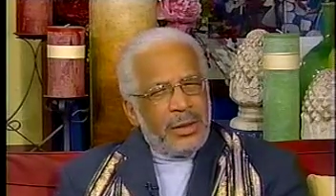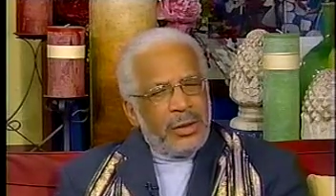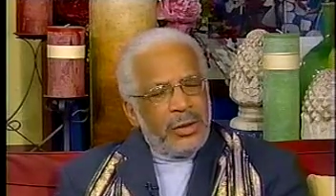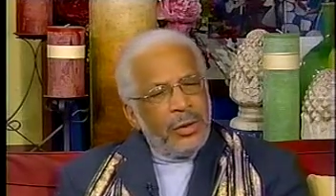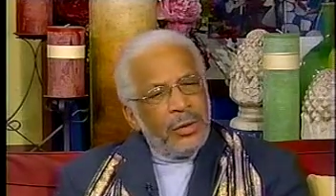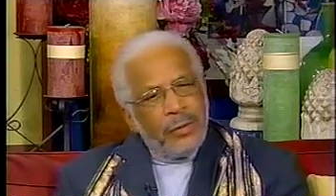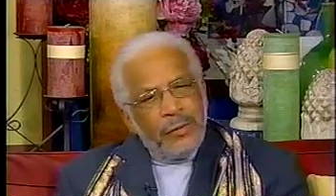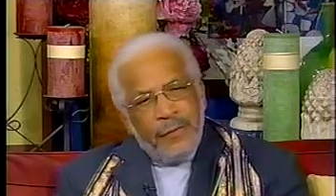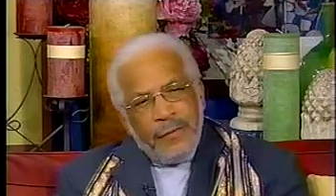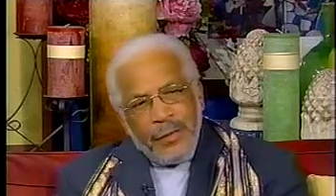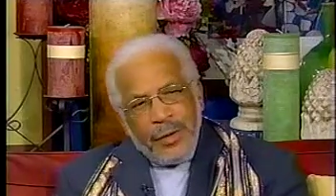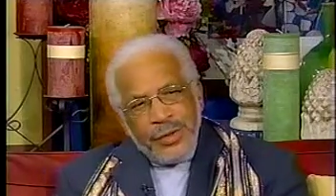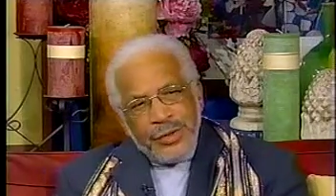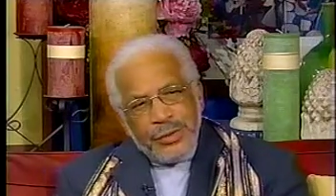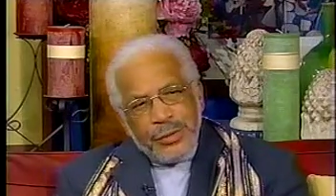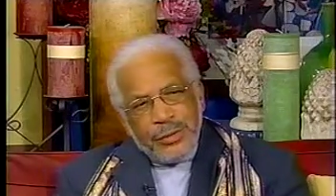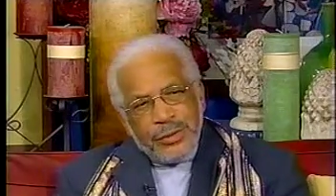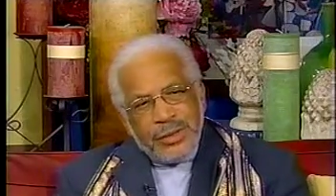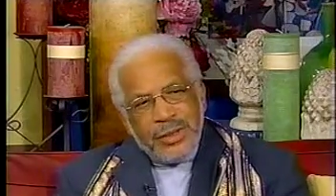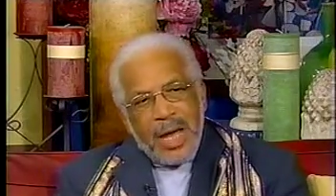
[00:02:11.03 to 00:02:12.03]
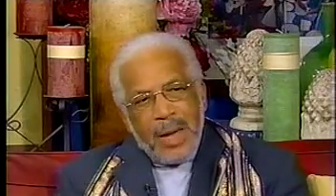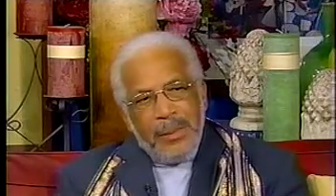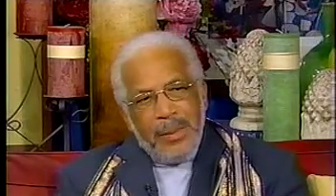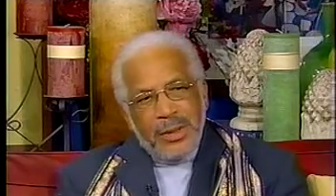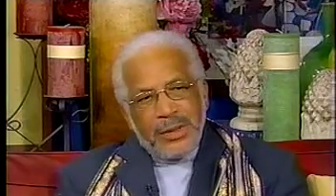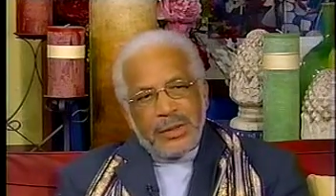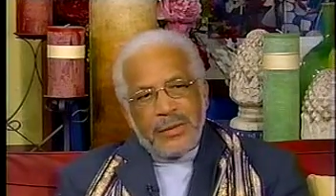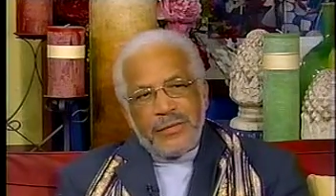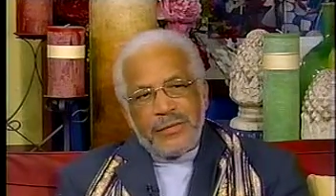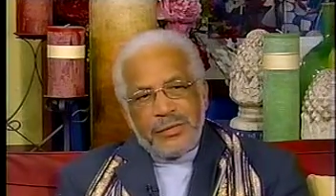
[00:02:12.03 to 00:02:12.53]
universal
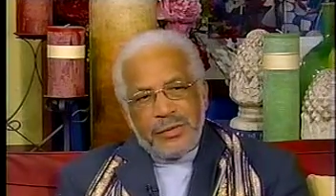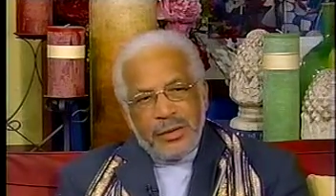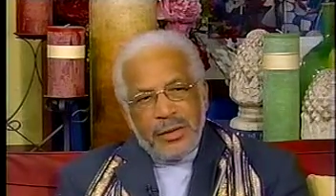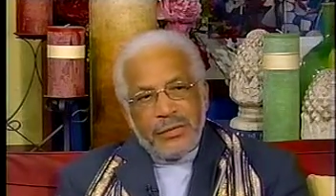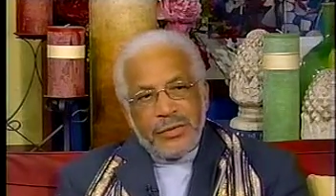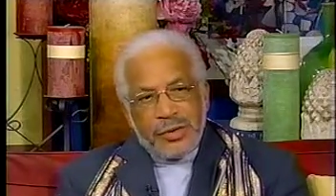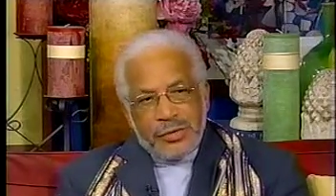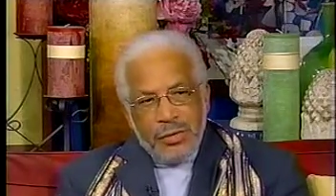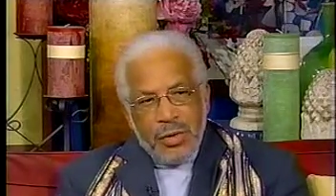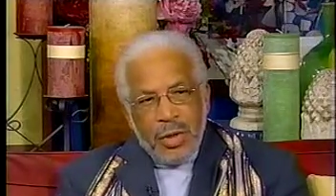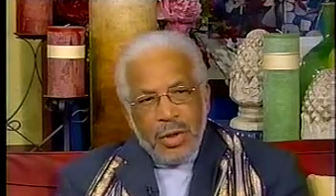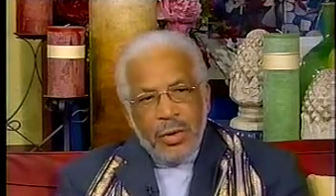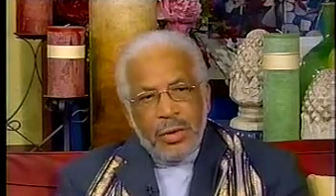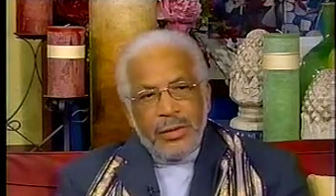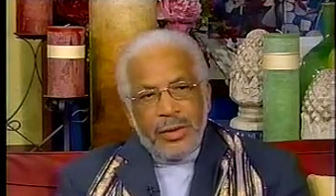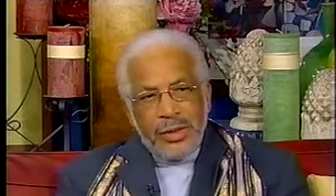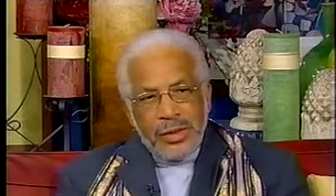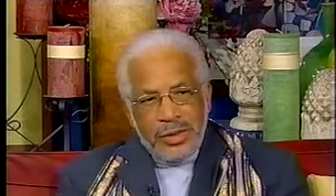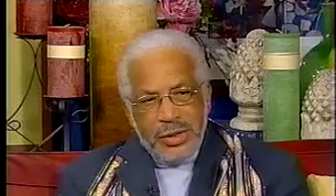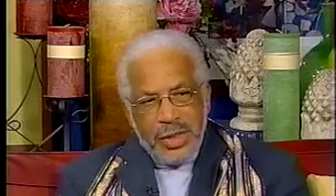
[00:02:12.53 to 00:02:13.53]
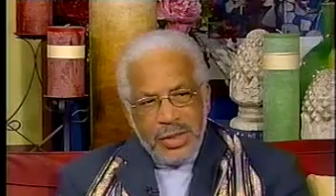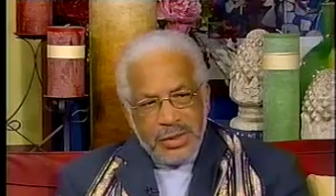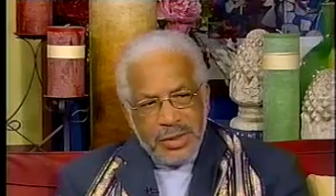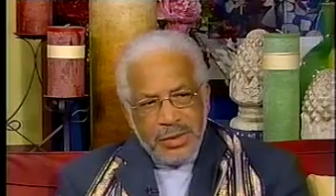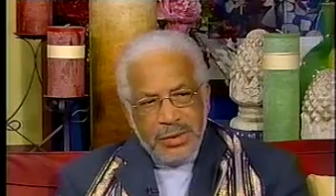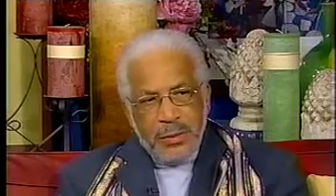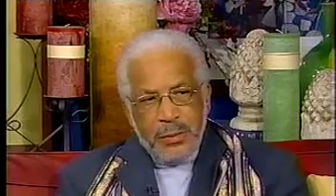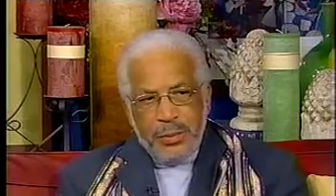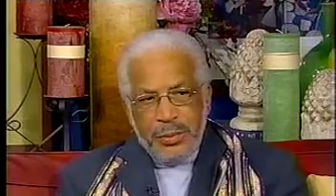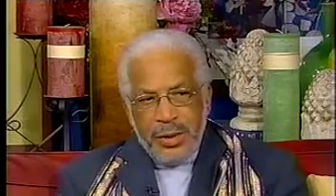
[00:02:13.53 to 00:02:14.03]
topics of, of struggle,
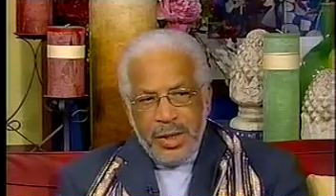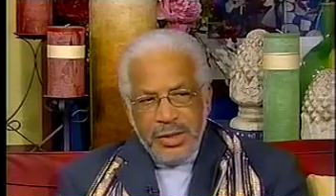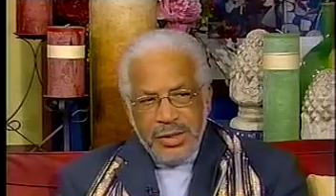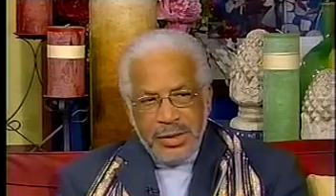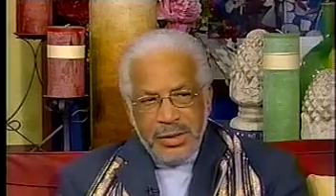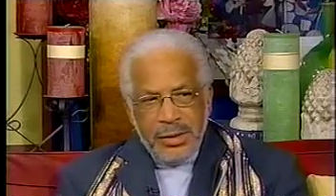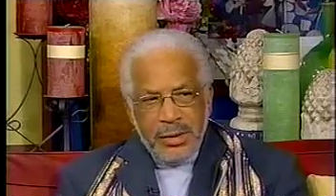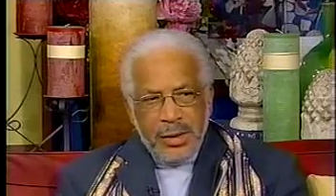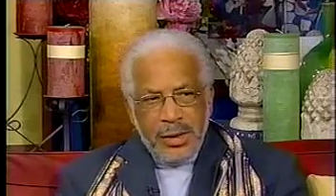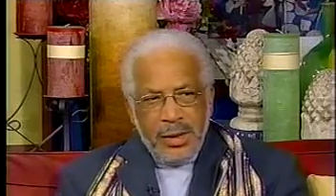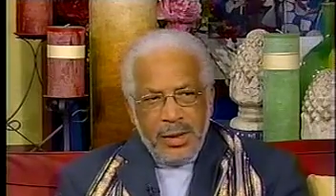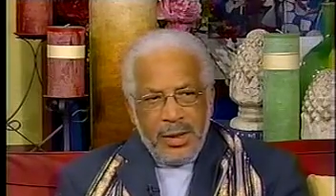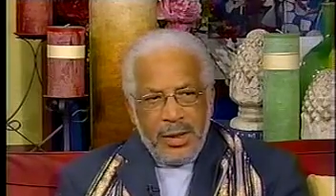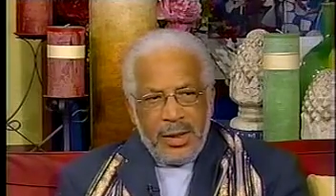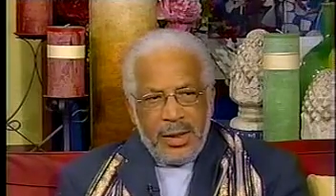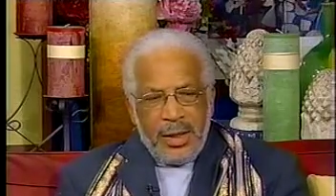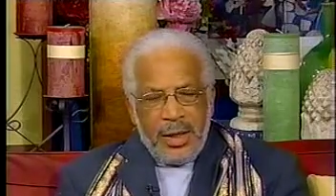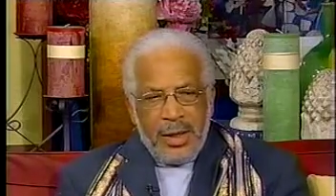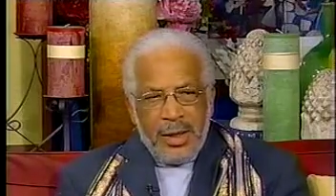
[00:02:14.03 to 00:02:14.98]
injustice, oppression, mm-hmm.